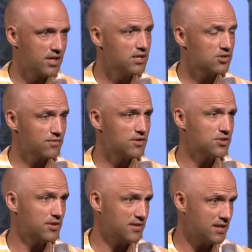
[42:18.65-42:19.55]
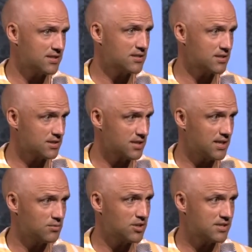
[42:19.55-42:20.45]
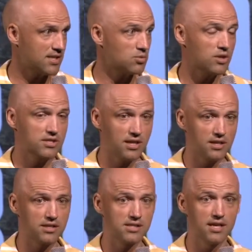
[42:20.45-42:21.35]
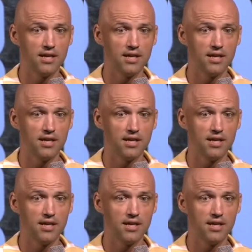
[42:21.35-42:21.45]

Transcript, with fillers: So 1 Corinthians 13, where it says, where tongues